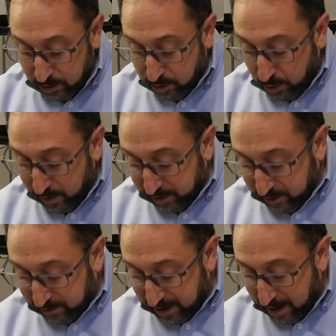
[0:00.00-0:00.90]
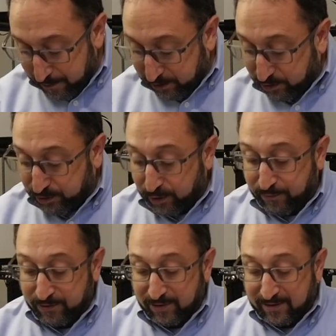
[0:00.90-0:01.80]
you're going to damage the
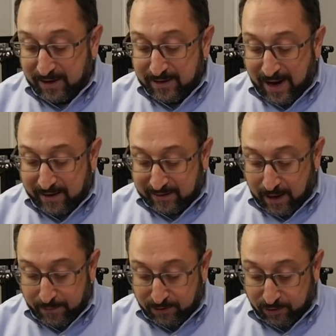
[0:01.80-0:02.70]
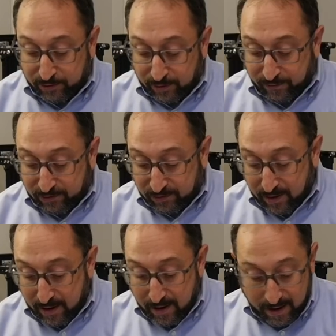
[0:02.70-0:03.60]
surface. It did not damage the surface.
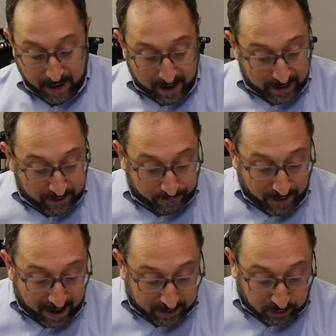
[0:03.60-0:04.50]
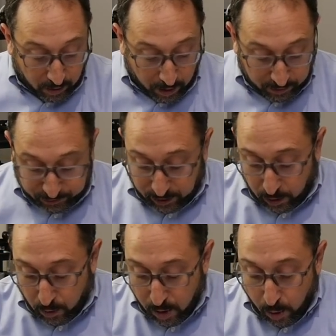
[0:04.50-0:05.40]
And in fact,
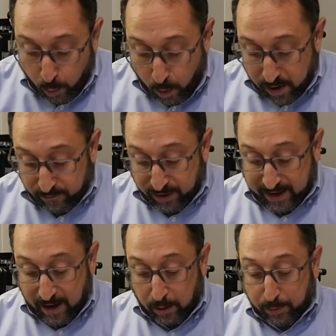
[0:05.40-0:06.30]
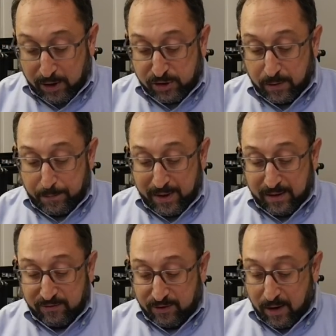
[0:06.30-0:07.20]
also, one of the calibration
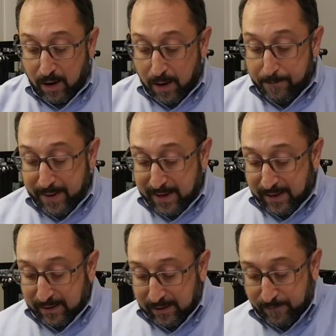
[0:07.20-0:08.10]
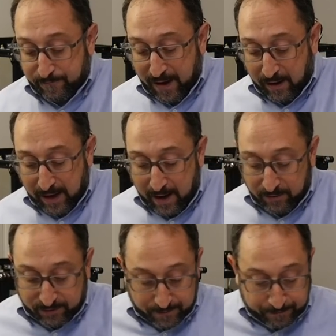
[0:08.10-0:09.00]
pins immediately fell
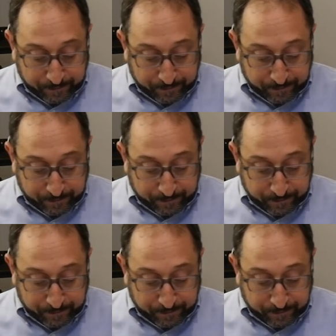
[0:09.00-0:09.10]
out.